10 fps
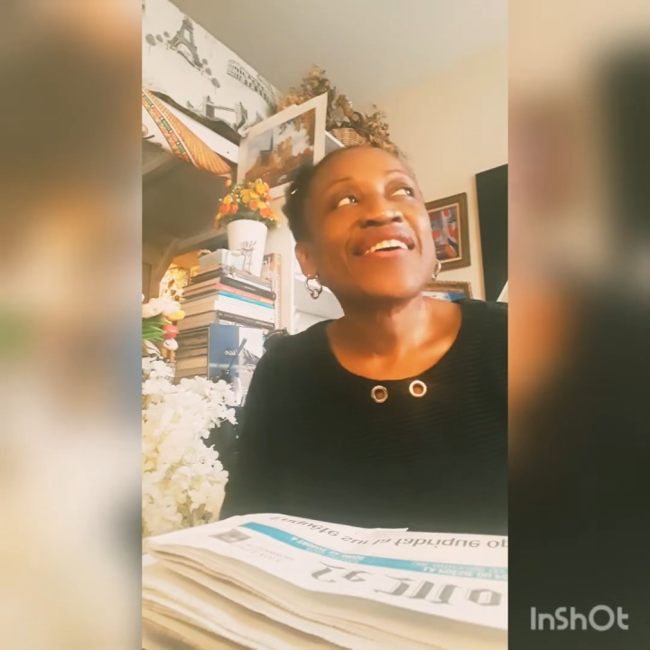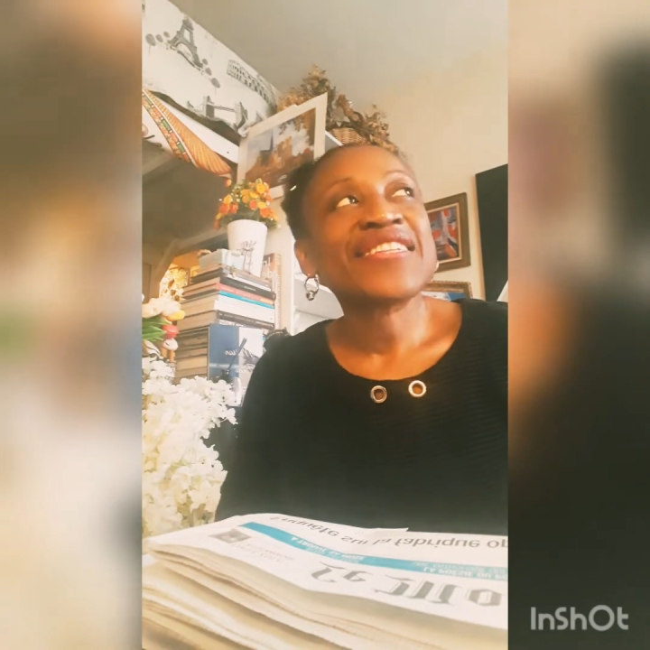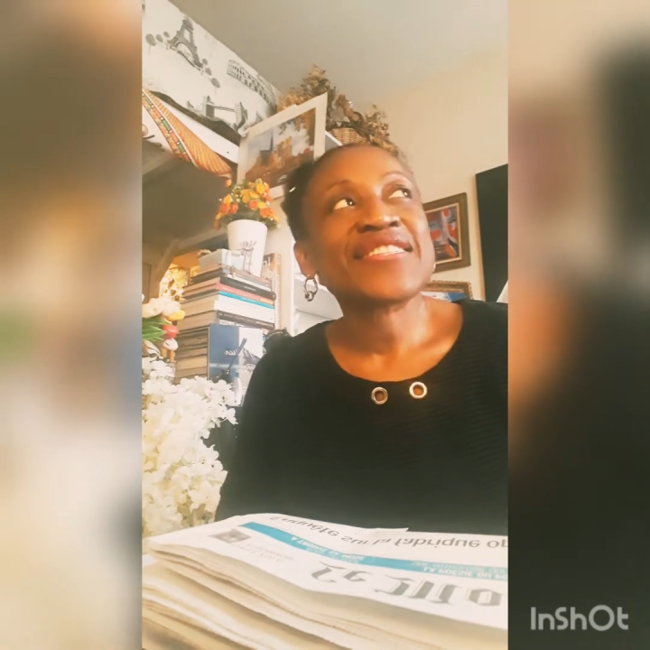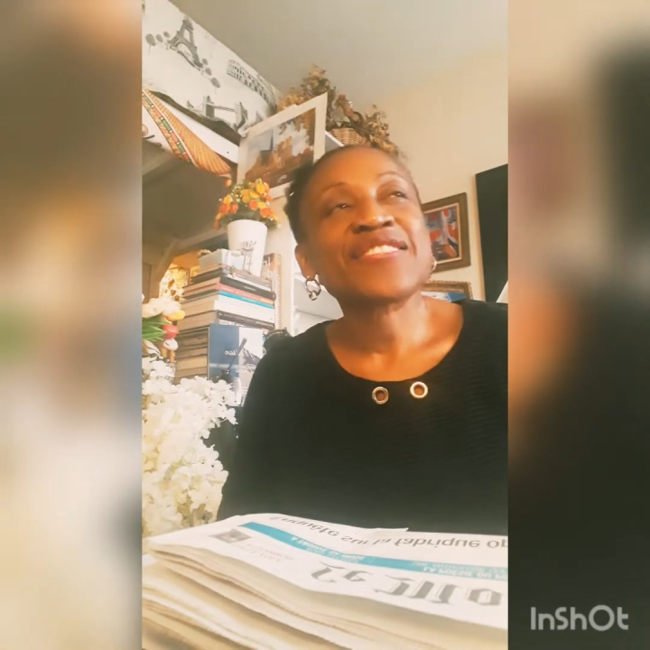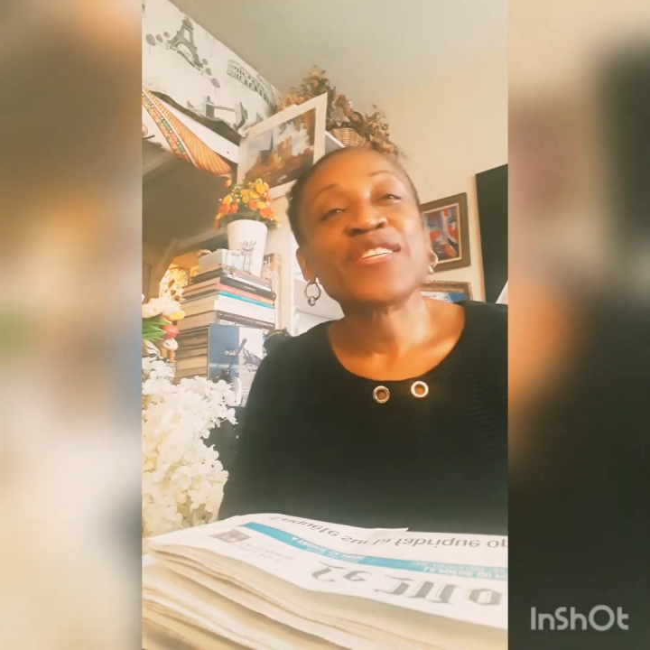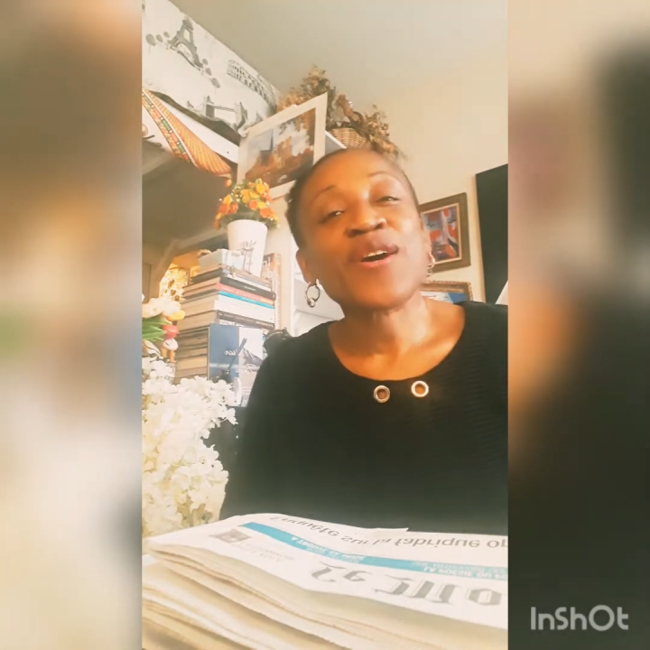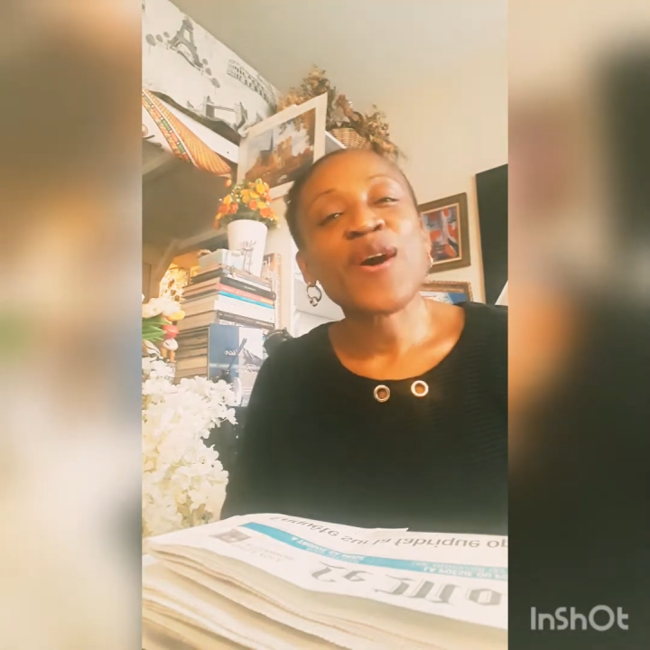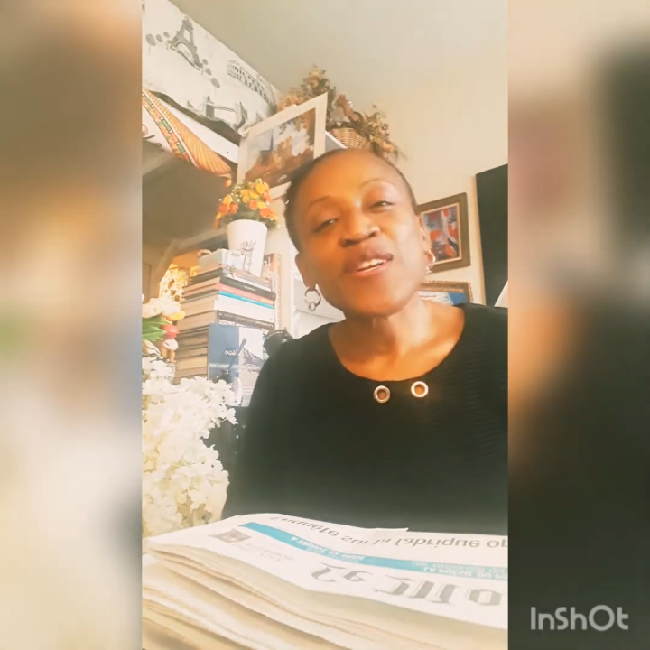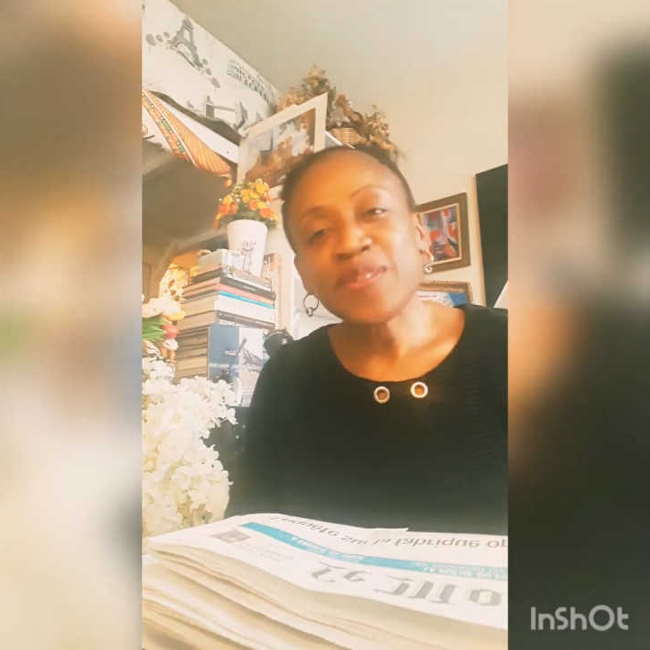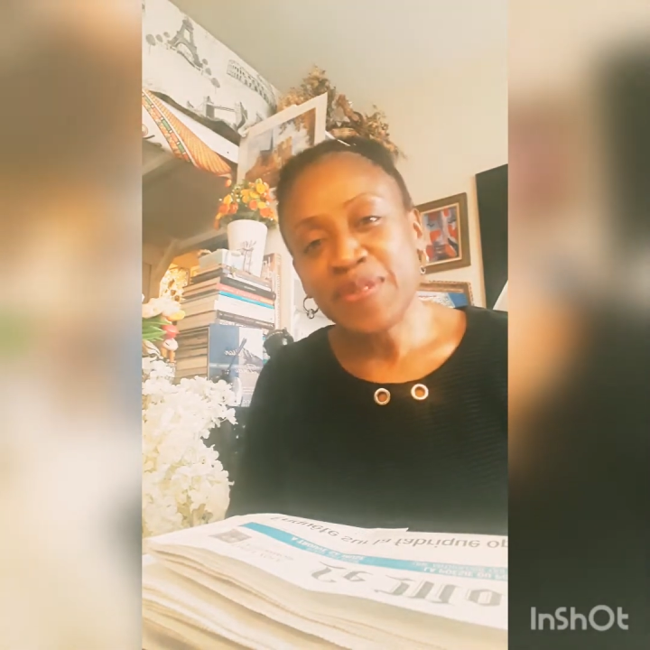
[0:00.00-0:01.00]
necessarily
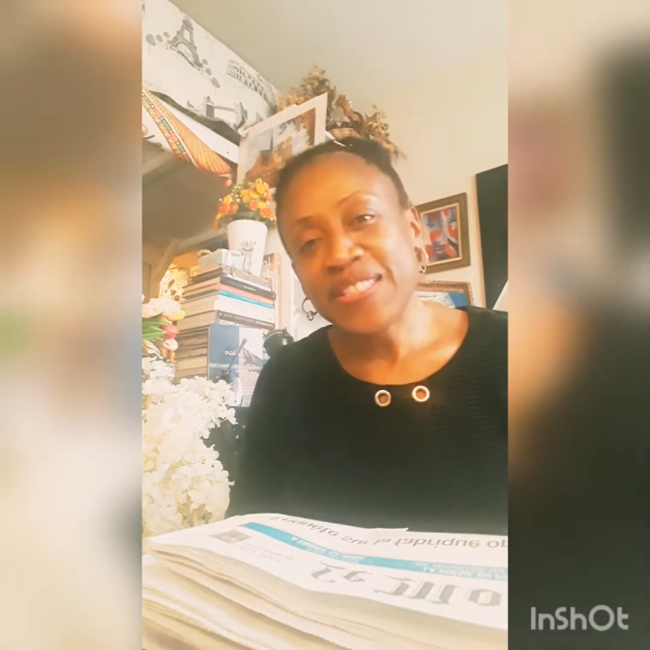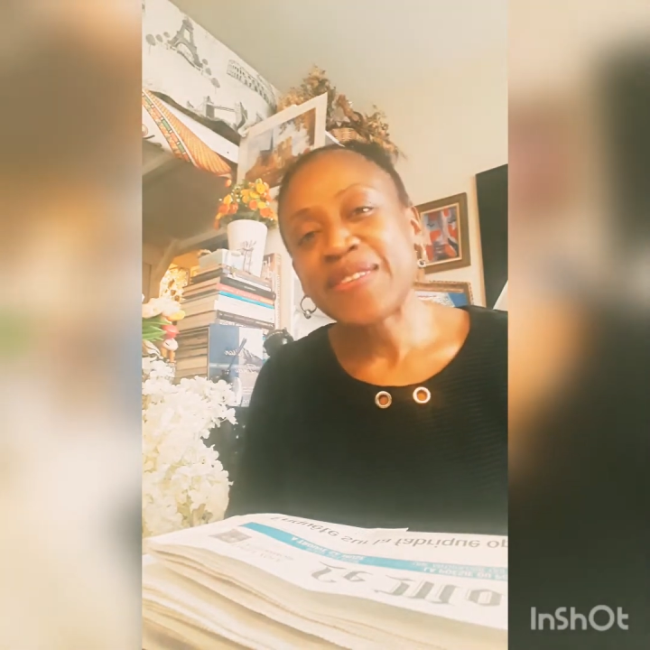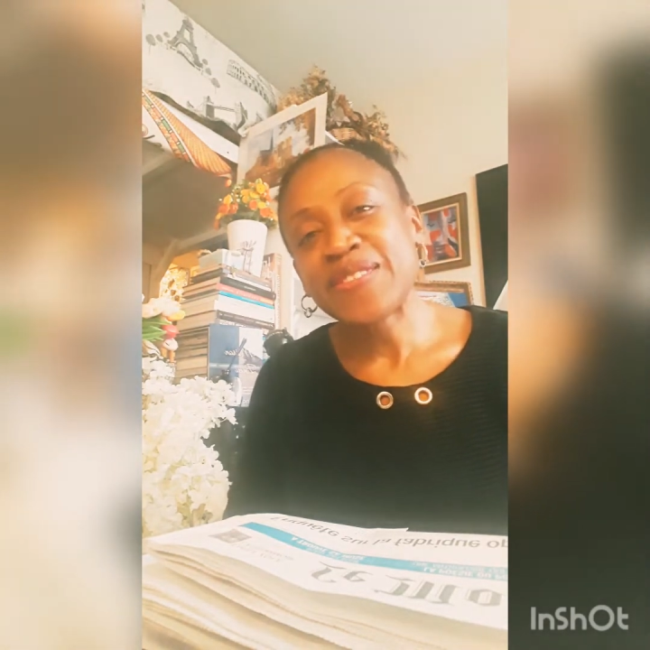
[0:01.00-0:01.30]
100% of